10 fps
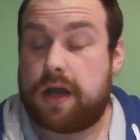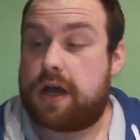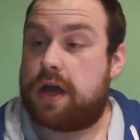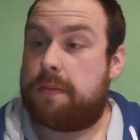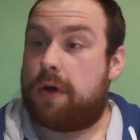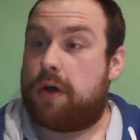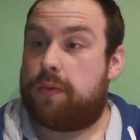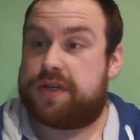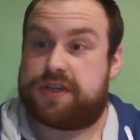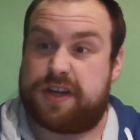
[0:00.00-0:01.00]
I
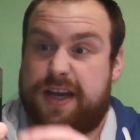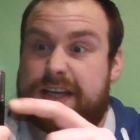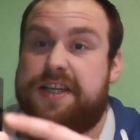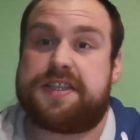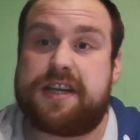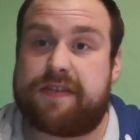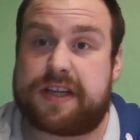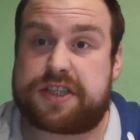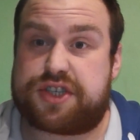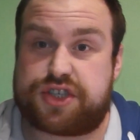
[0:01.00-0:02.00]
wish that the Hades didn't have
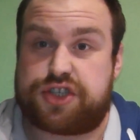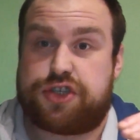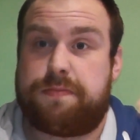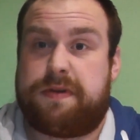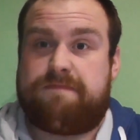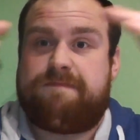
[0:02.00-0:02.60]
that stupid